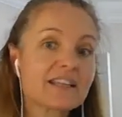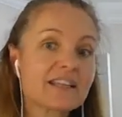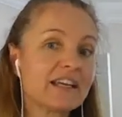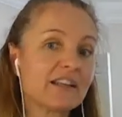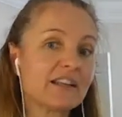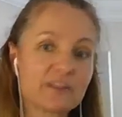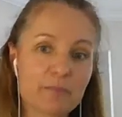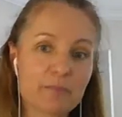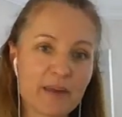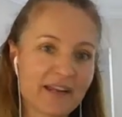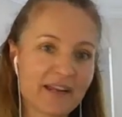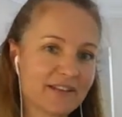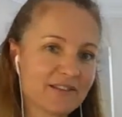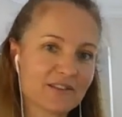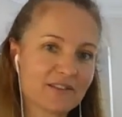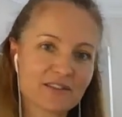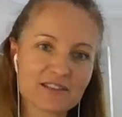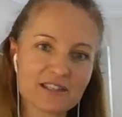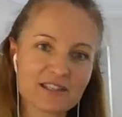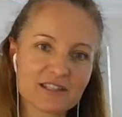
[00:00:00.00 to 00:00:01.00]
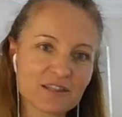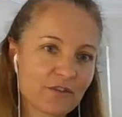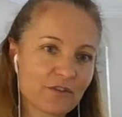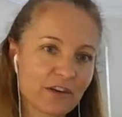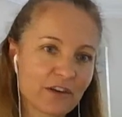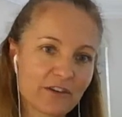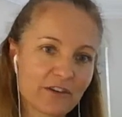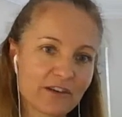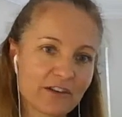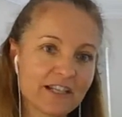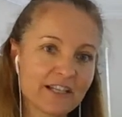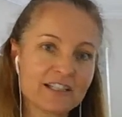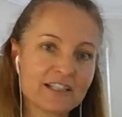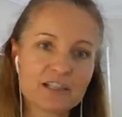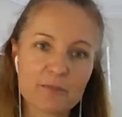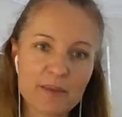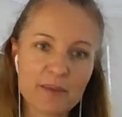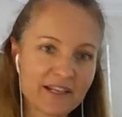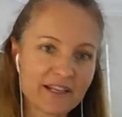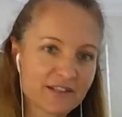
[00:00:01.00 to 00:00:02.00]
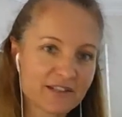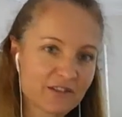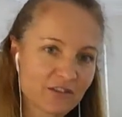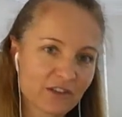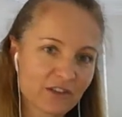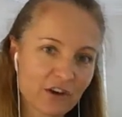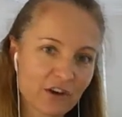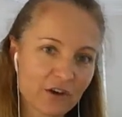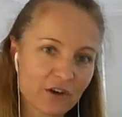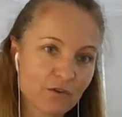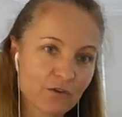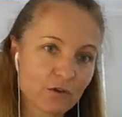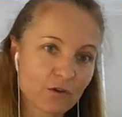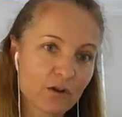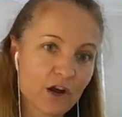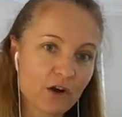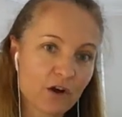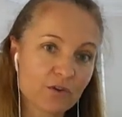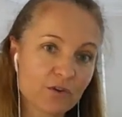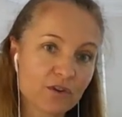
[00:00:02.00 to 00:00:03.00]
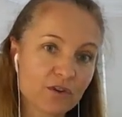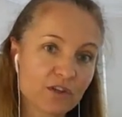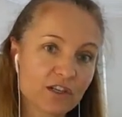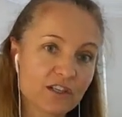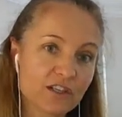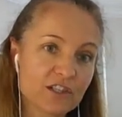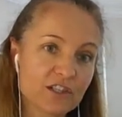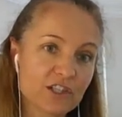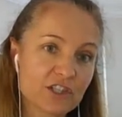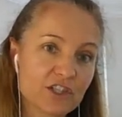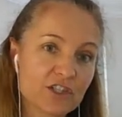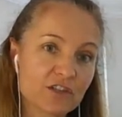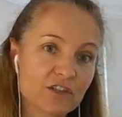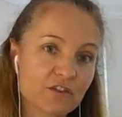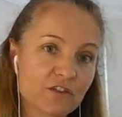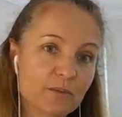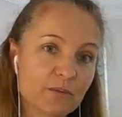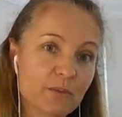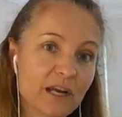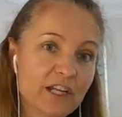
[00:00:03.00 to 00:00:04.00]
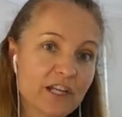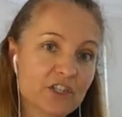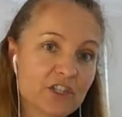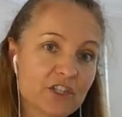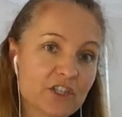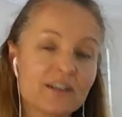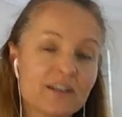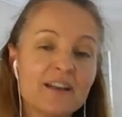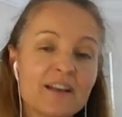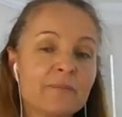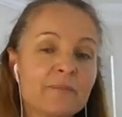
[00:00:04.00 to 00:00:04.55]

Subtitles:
it depends on the severity, it depends on the overall health and condition of the patient,